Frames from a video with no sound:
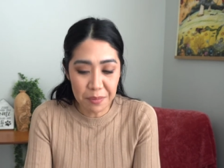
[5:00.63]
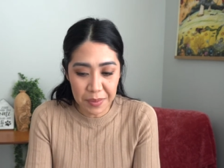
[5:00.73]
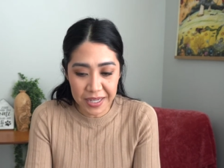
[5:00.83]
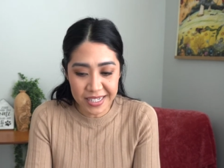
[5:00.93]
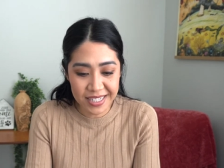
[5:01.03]

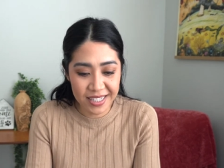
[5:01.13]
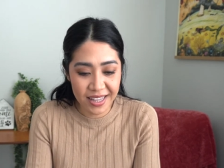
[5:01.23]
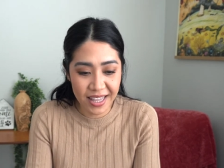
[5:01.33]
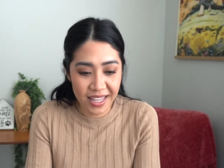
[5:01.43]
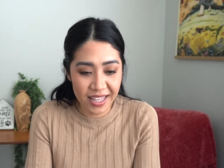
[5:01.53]
but
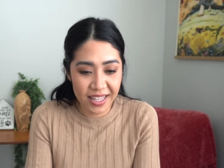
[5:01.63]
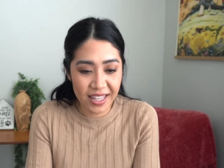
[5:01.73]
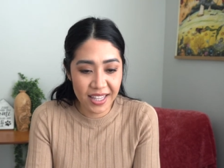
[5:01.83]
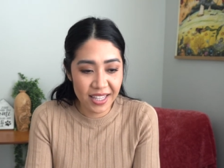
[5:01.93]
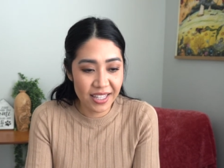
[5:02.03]
they
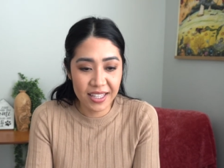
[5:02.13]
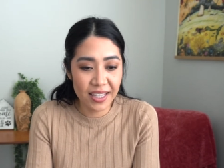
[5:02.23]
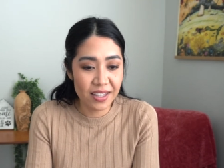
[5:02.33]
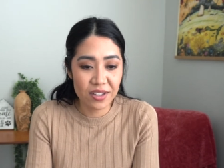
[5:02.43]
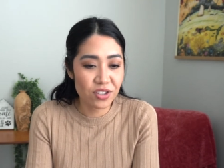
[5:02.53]

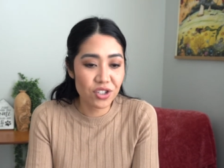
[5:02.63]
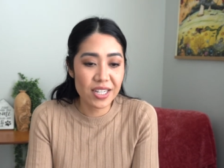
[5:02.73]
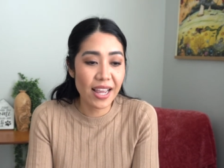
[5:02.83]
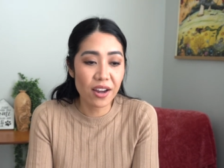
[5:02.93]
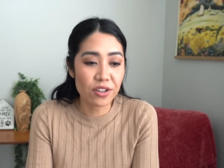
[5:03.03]
it, just
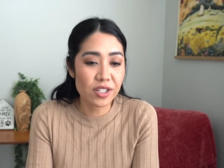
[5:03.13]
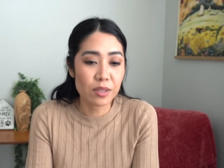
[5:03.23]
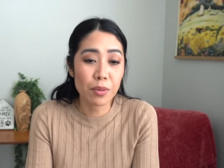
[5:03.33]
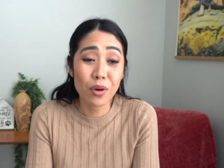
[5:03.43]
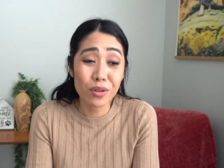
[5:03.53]
hair
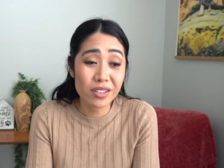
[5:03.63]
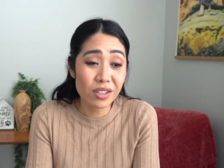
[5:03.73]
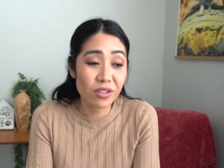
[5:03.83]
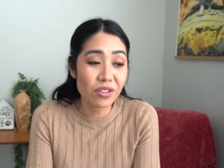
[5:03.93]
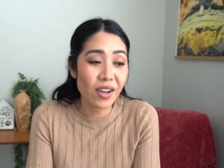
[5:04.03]
just pokes through